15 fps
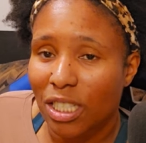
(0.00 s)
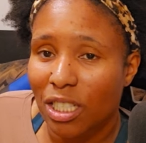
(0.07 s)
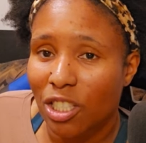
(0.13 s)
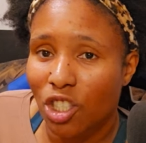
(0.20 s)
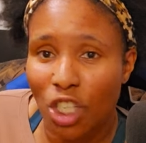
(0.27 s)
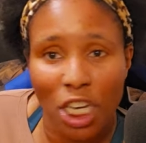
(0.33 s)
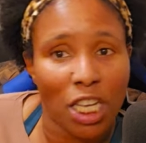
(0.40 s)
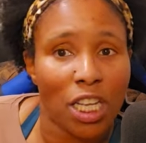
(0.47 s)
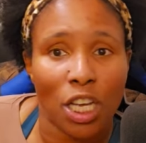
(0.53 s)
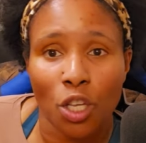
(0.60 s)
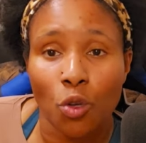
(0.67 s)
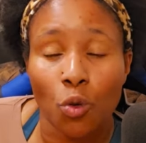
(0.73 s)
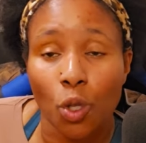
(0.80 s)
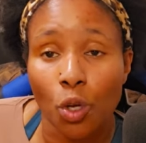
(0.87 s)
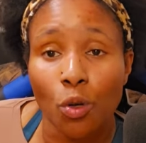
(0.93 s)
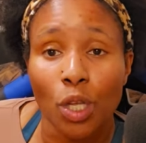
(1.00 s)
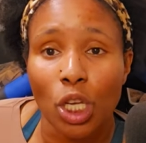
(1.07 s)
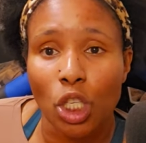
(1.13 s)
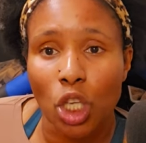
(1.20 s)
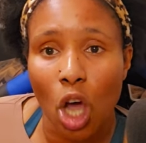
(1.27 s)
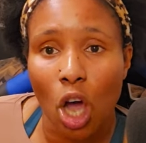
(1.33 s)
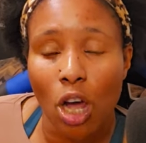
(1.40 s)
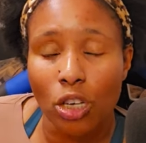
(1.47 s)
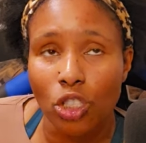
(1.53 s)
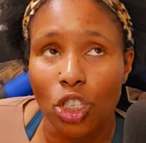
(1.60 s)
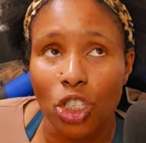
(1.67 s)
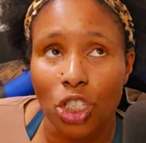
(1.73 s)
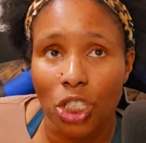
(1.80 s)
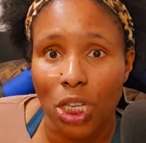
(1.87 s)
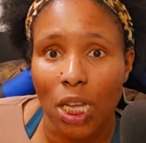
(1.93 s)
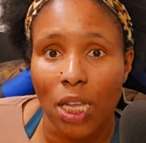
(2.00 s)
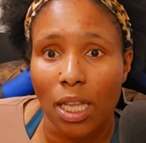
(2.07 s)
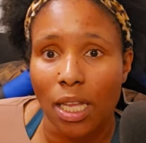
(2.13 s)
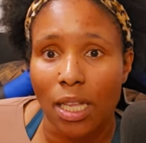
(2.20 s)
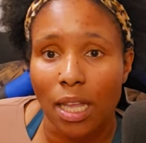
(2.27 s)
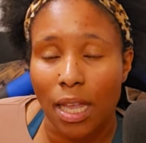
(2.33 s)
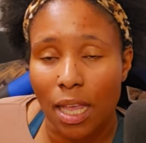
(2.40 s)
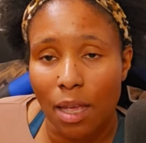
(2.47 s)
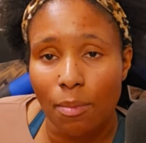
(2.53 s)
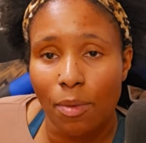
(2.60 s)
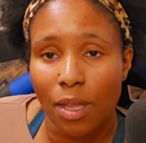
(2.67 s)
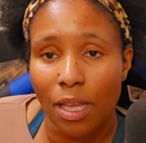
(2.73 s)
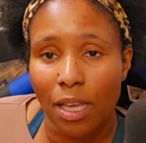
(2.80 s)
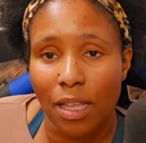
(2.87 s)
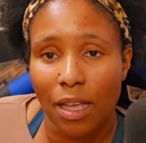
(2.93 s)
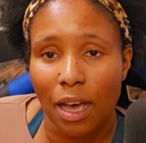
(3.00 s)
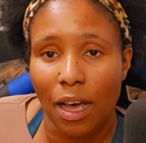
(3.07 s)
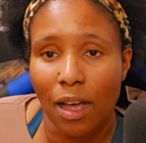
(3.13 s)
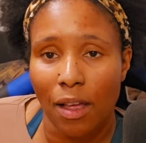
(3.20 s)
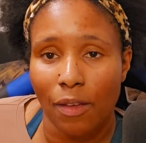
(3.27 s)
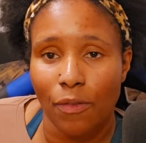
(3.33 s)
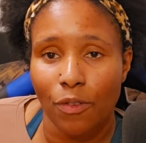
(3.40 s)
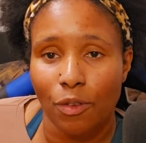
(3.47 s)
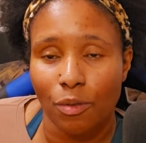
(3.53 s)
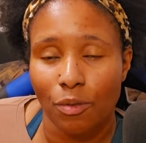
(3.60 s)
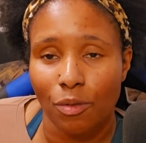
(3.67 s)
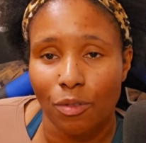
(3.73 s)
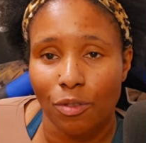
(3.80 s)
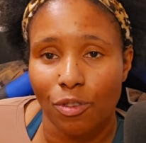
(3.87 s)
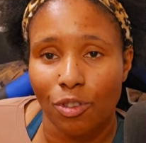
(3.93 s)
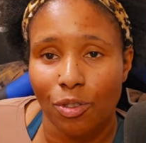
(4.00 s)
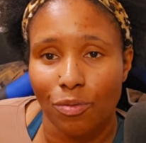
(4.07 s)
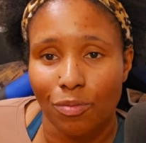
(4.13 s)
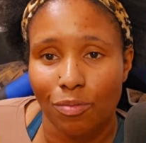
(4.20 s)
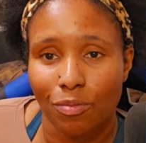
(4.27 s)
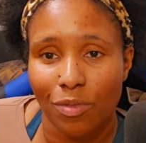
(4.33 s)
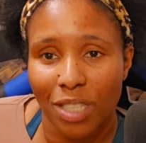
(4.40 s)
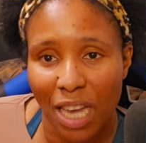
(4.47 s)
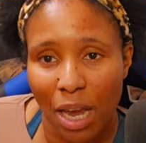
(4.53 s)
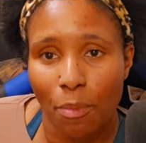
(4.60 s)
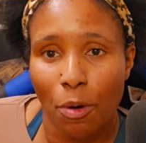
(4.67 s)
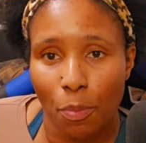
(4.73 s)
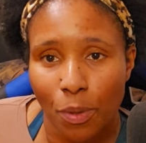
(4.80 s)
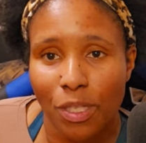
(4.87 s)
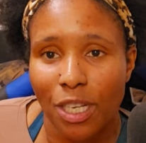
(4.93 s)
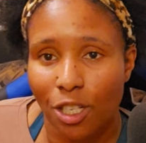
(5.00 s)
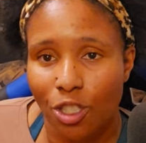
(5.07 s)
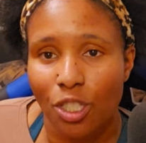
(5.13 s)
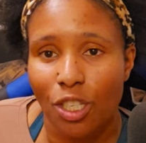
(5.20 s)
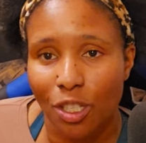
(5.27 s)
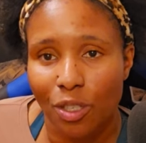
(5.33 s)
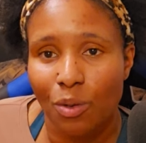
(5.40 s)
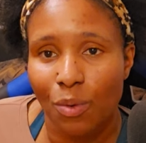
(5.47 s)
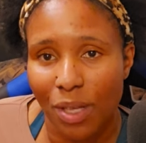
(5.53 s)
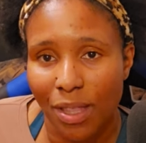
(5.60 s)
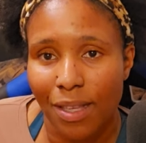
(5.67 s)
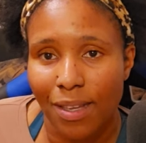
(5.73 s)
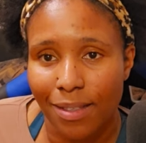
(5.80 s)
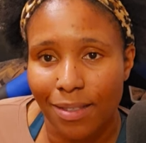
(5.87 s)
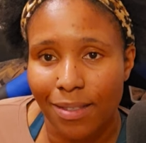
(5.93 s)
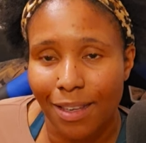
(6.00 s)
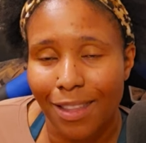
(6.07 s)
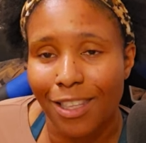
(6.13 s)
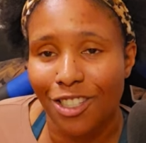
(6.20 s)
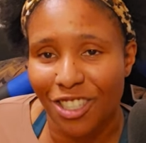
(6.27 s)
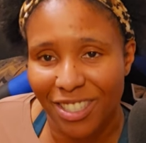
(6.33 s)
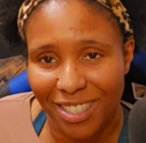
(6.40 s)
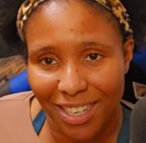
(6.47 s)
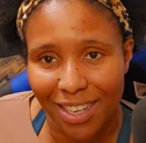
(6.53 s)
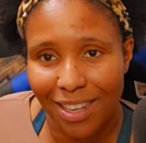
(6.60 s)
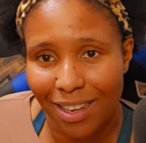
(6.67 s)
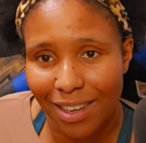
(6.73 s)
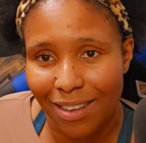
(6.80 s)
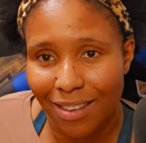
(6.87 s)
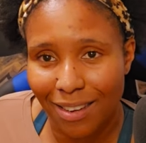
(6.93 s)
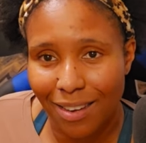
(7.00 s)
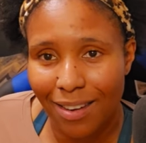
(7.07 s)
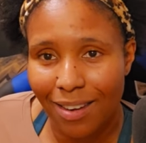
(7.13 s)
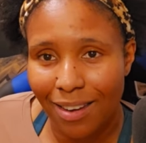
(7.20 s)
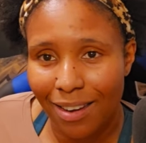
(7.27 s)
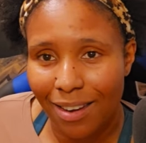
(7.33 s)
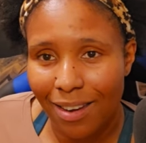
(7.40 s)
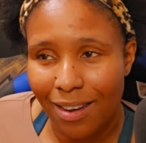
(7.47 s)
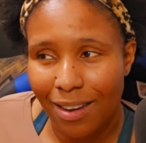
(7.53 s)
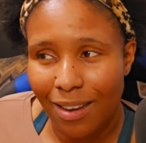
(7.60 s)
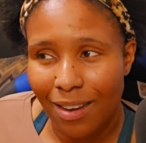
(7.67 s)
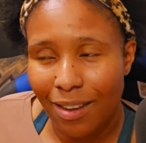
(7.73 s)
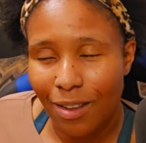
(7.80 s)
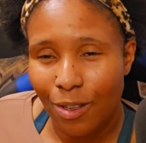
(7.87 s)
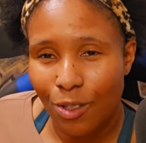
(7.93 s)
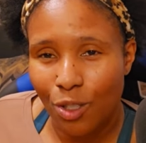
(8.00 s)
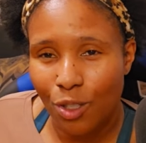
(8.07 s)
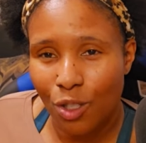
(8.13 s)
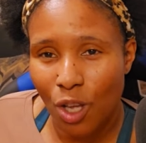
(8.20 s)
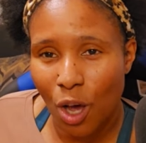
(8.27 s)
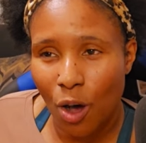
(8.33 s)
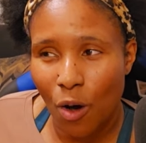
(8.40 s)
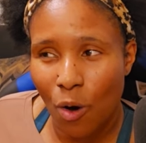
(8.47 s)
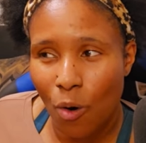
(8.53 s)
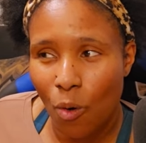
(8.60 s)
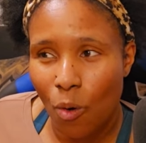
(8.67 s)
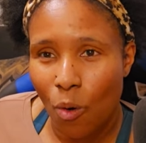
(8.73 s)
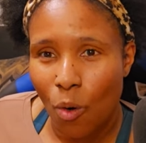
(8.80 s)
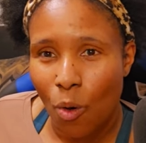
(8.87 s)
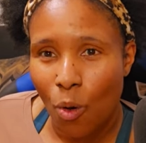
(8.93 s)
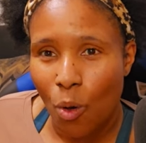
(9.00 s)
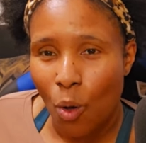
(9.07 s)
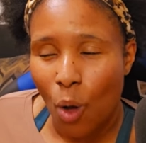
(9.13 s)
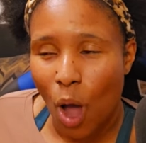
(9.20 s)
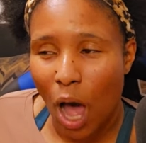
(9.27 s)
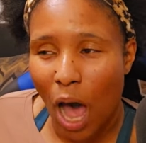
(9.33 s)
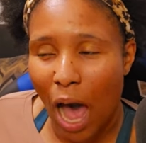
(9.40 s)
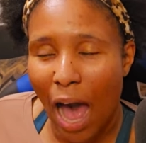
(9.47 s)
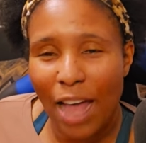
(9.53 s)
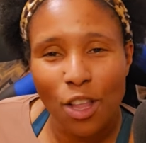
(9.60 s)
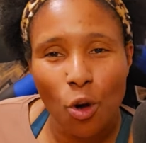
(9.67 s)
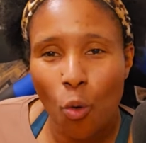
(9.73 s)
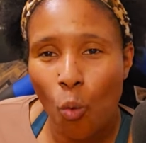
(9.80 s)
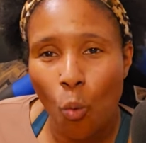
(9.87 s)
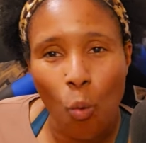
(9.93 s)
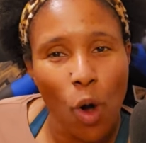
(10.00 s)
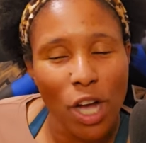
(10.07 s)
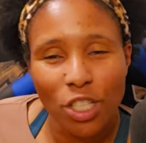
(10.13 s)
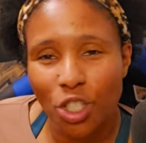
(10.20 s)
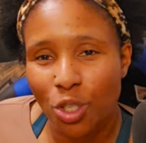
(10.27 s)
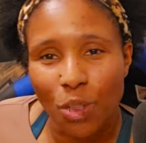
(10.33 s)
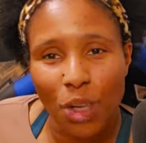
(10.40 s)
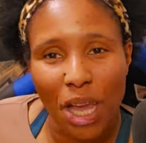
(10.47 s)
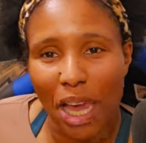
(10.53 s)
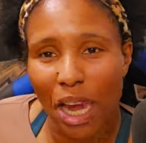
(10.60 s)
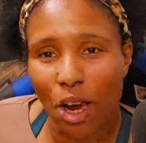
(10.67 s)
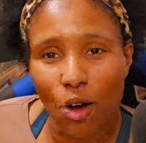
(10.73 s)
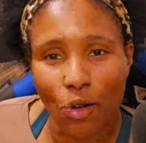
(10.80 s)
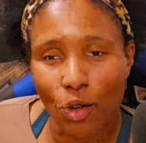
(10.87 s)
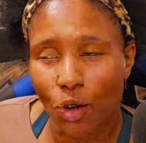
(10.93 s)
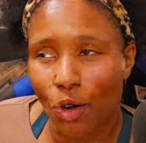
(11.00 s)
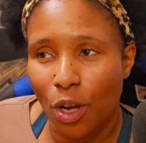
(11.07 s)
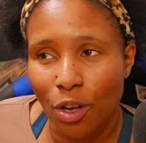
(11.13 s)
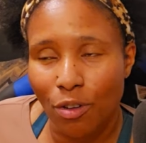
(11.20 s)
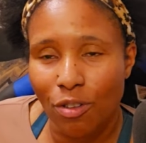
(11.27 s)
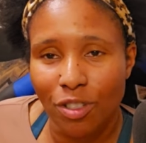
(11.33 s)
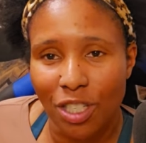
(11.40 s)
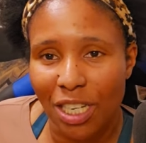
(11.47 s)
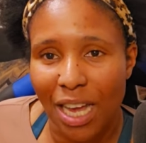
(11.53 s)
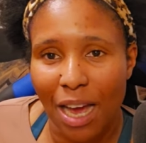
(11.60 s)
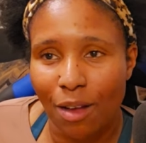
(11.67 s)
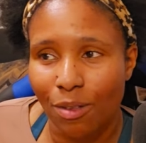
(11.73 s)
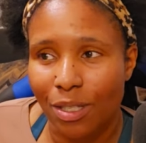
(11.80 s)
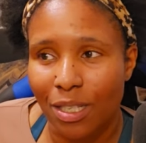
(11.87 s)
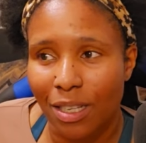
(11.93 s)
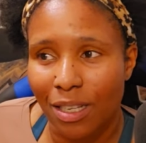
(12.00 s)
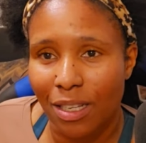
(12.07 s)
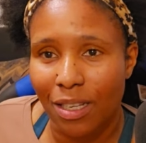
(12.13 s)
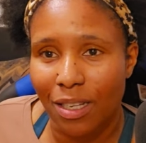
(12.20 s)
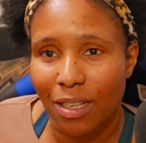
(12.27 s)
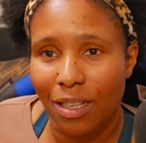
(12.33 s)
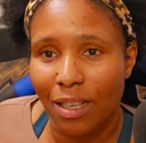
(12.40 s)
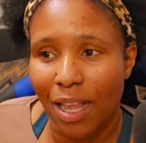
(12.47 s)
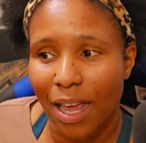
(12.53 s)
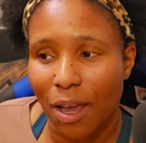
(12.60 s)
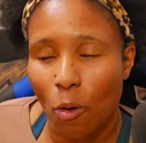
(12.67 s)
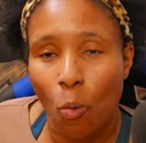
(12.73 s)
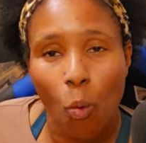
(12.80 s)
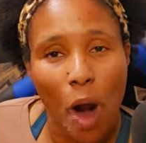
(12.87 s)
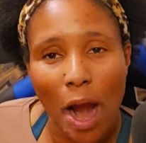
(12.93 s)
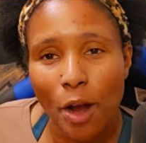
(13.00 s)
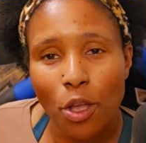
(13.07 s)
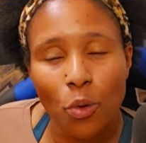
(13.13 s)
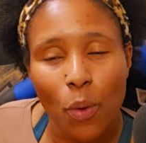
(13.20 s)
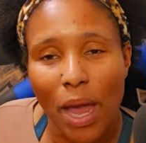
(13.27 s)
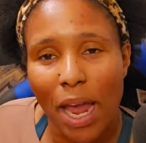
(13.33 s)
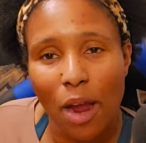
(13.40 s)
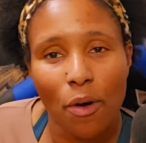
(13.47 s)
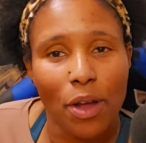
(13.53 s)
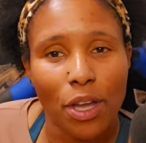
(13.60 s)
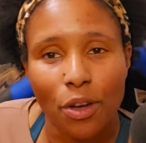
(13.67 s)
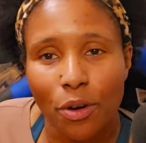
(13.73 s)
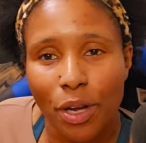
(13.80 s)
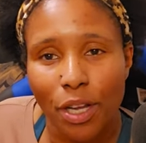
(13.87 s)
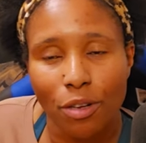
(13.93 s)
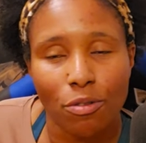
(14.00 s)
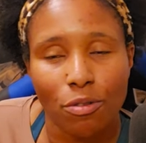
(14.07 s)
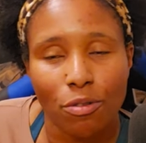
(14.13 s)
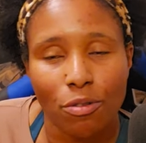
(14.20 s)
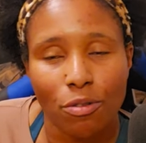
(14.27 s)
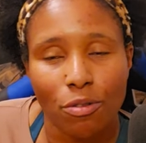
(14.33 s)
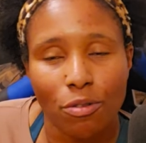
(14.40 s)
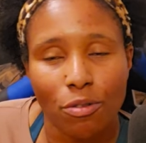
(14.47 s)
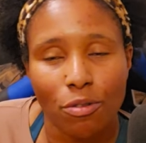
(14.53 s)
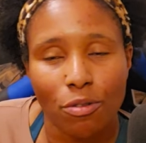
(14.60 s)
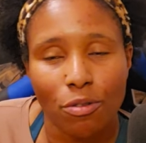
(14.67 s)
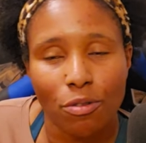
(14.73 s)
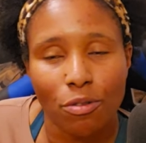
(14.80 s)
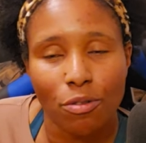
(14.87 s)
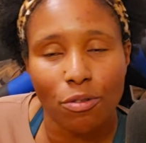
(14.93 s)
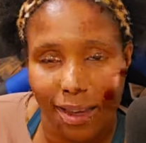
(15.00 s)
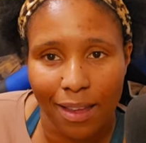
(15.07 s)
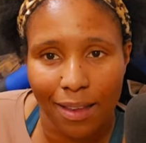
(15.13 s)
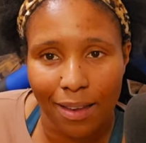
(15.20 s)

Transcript: Gina, you literally talked to Shannon and Emily of Tamara potentially doing this, and then she did it. So I don't want you to air your energy out to like why are you airing your energy to Shannon?